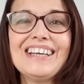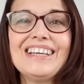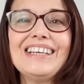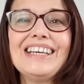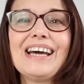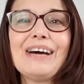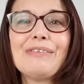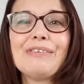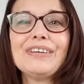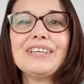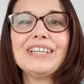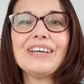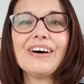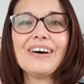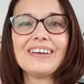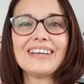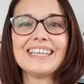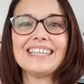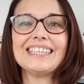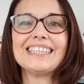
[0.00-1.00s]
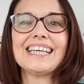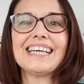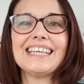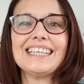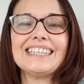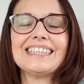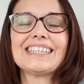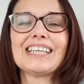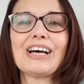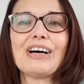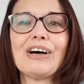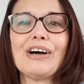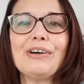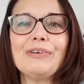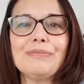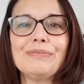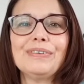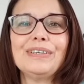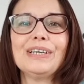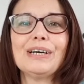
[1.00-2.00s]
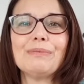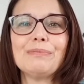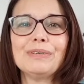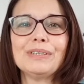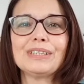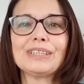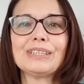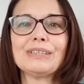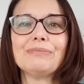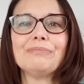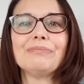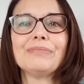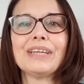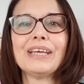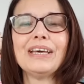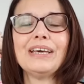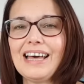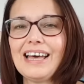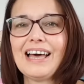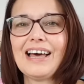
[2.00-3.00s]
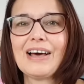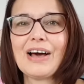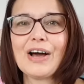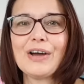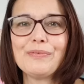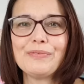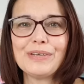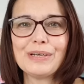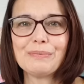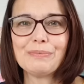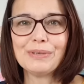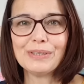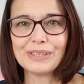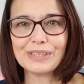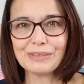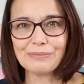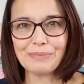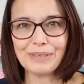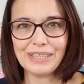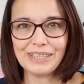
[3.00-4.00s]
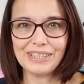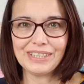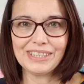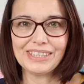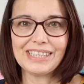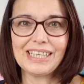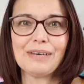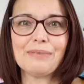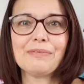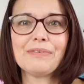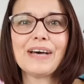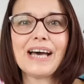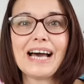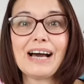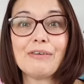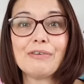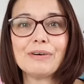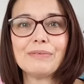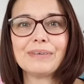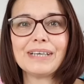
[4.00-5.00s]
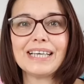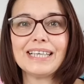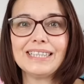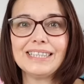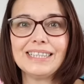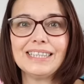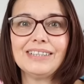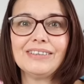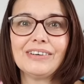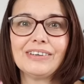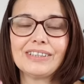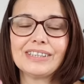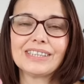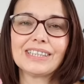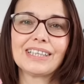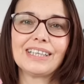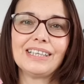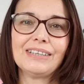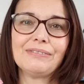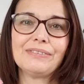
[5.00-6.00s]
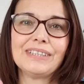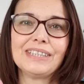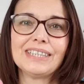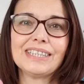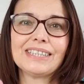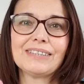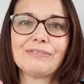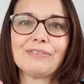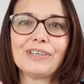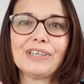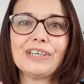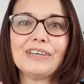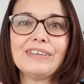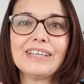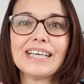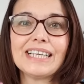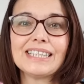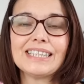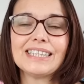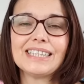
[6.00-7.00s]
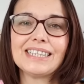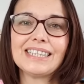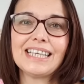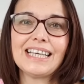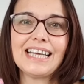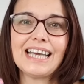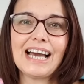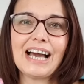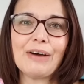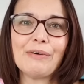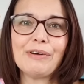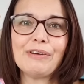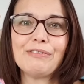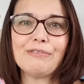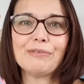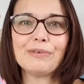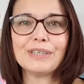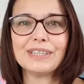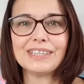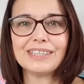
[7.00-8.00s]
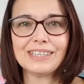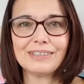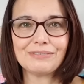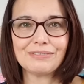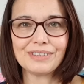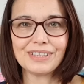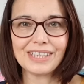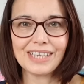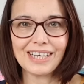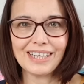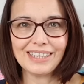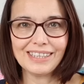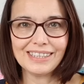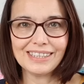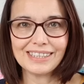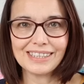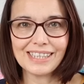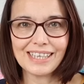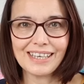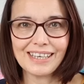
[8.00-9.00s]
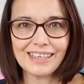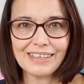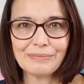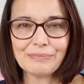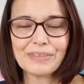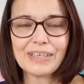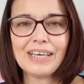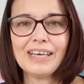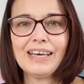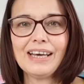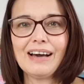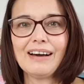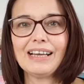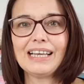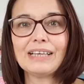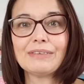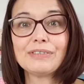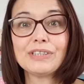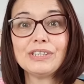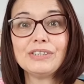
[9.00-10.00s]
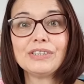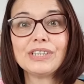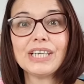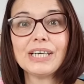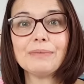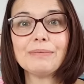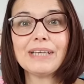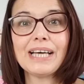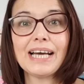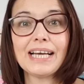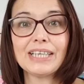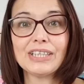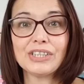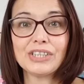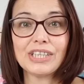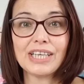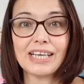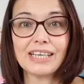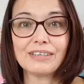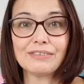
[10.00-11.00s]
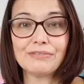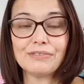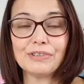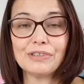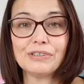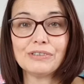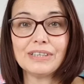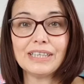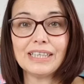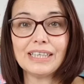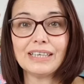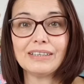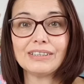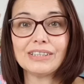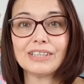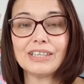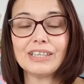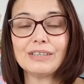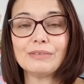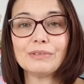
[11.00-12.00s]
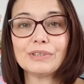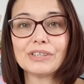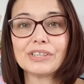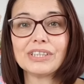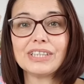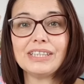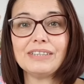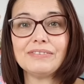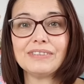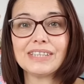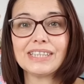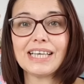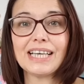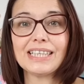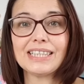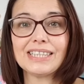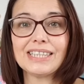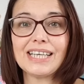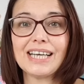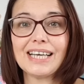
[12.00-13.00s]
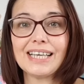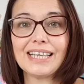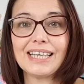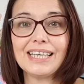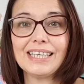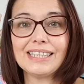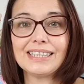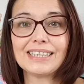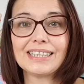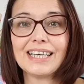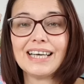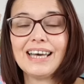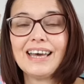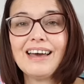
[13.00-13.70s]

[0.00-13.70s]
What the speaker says: Now we're in the holidays, hopefully I'll put some pictures up of how I'm getting on, because I'd love to follow that to see how everyone's different colours are. I'll have to look up the hashtag for it. I don't know what Stephen's hashtag is.